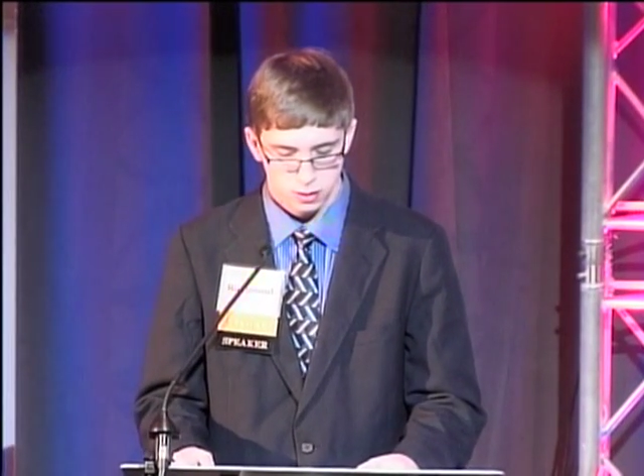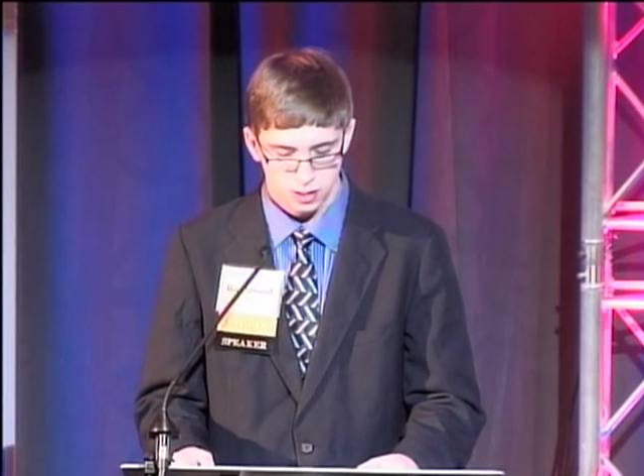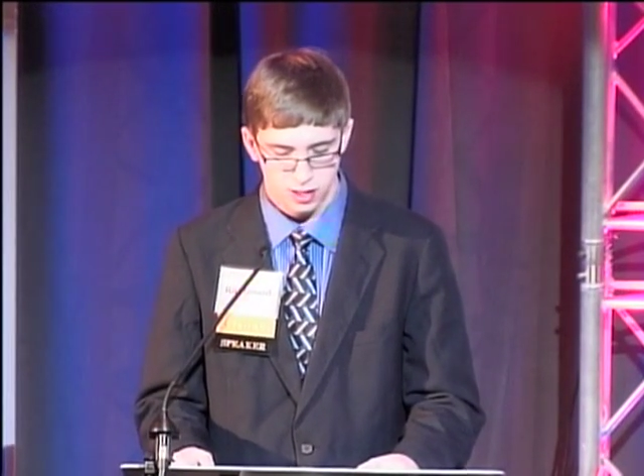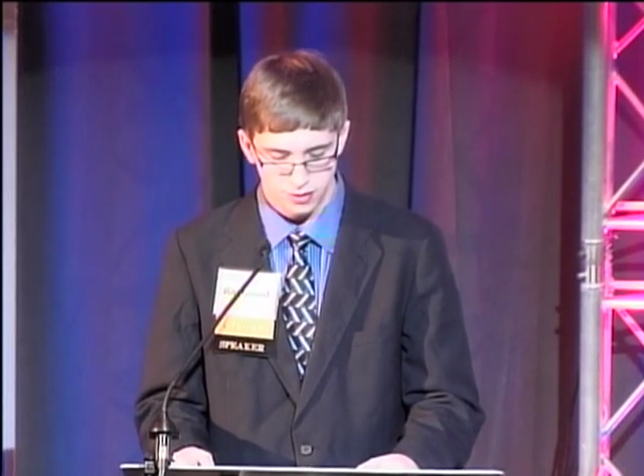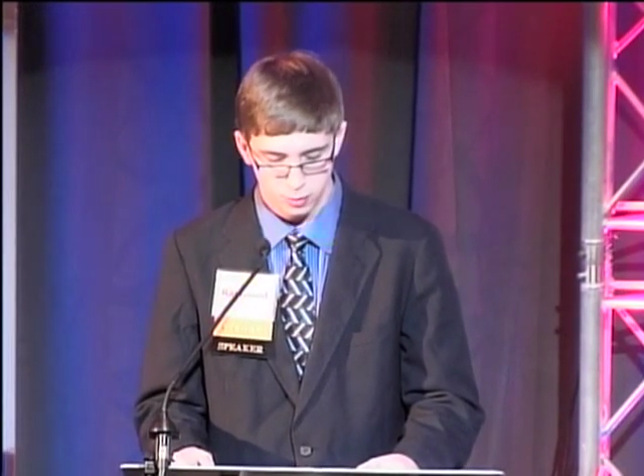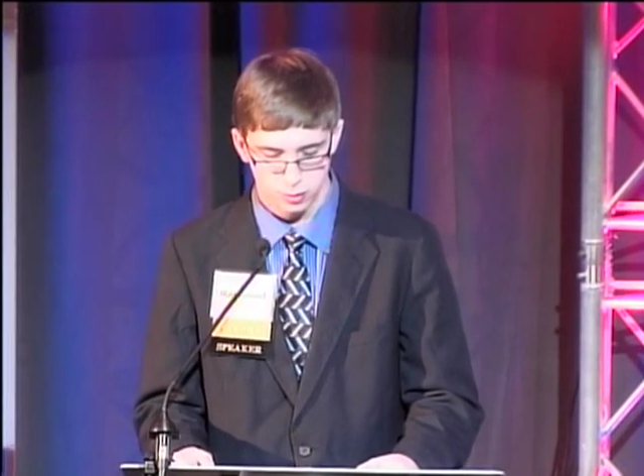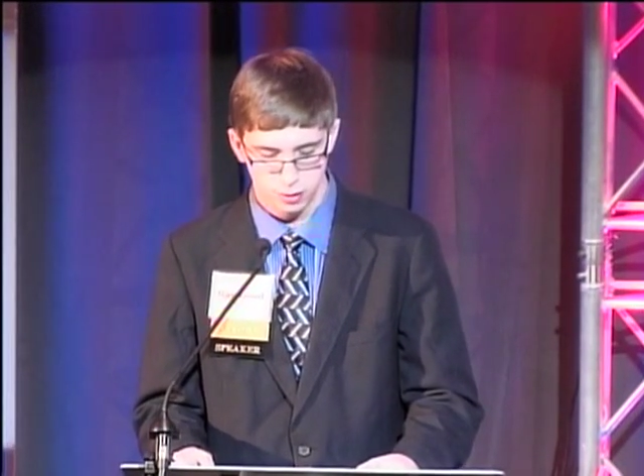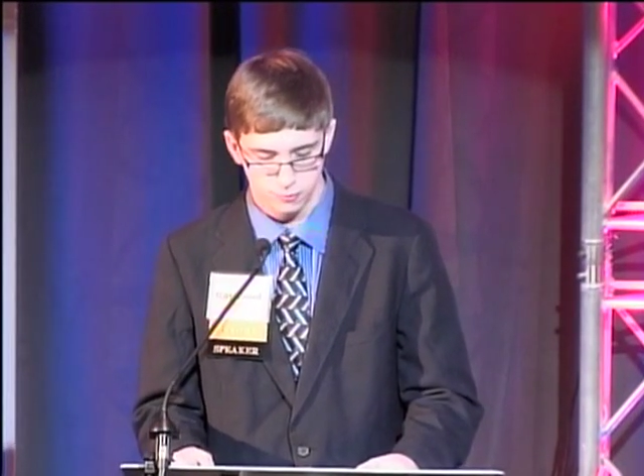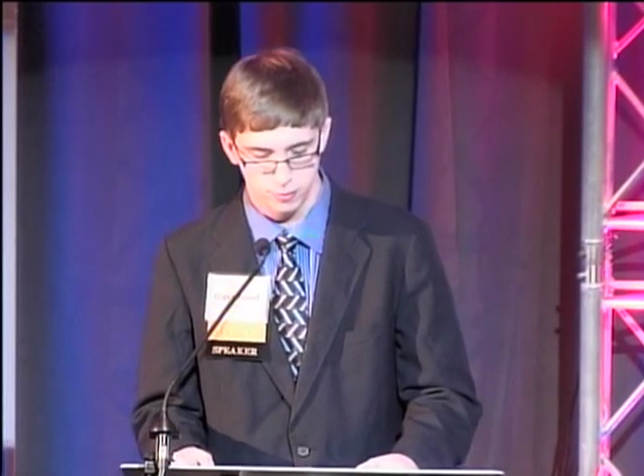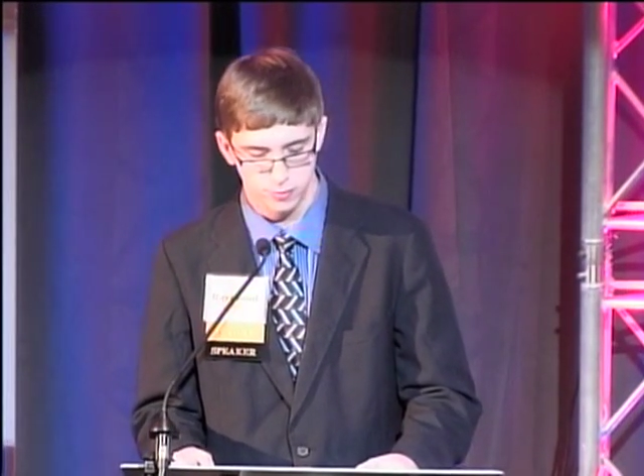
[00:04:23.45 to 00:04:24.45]
and they were there
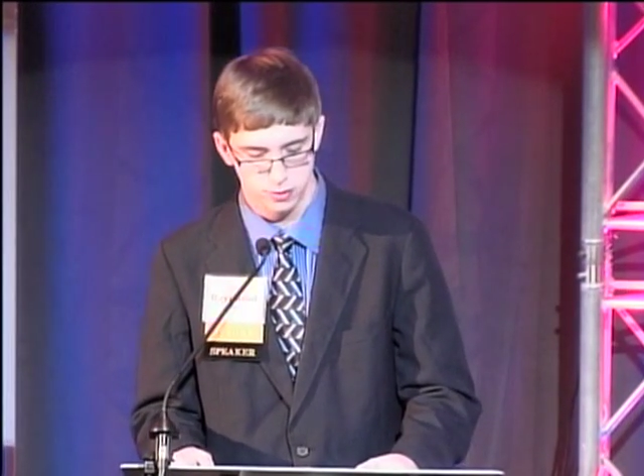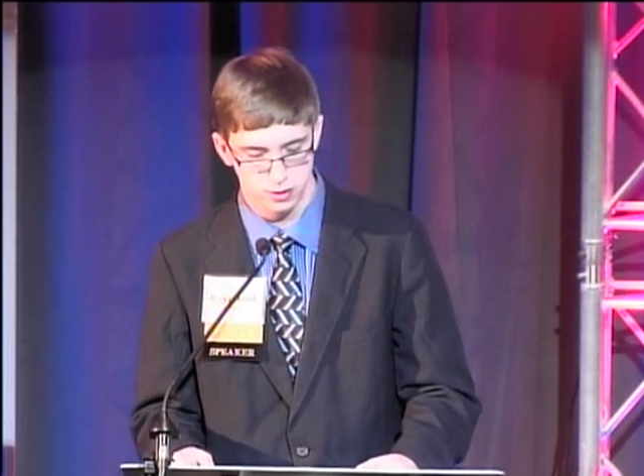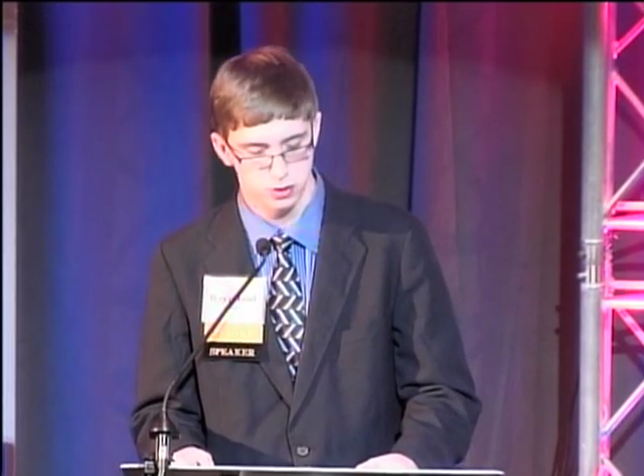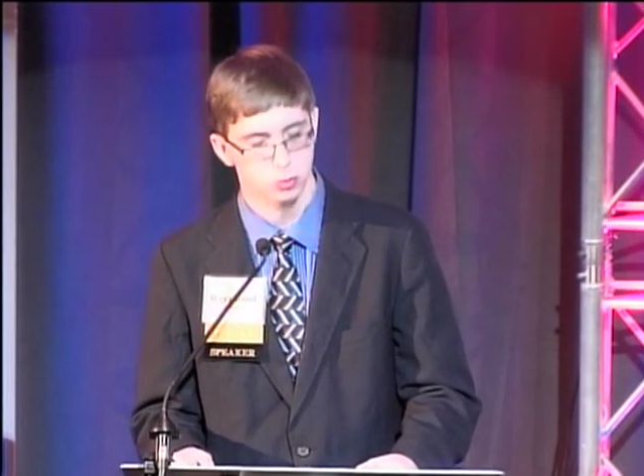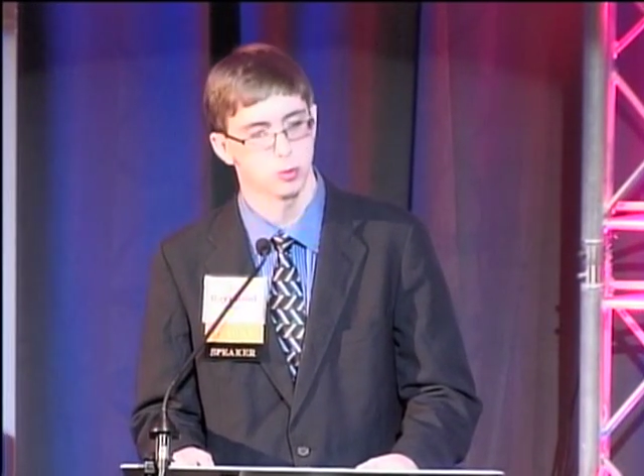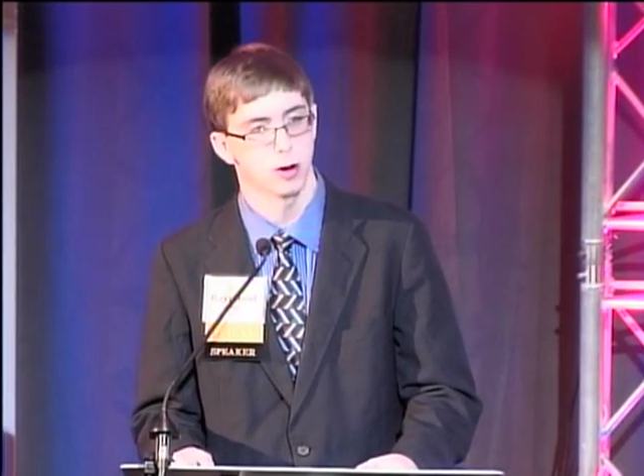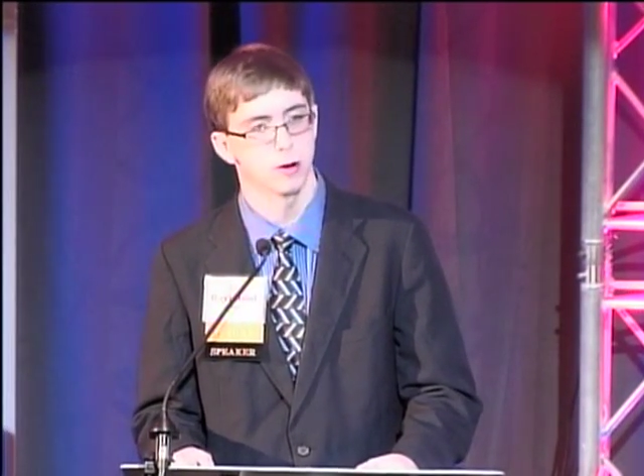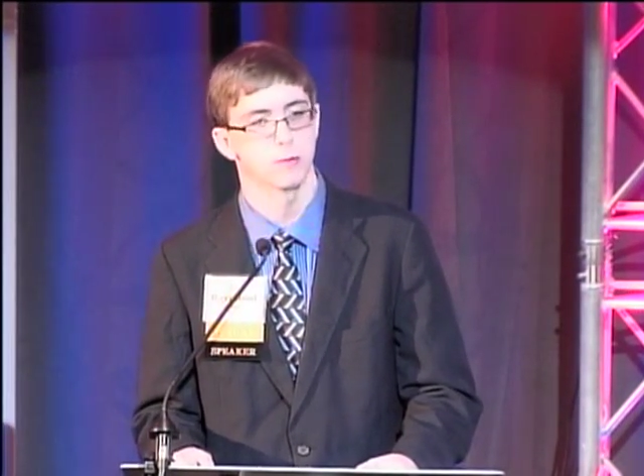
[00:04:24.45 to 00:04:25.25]
for me when things were well.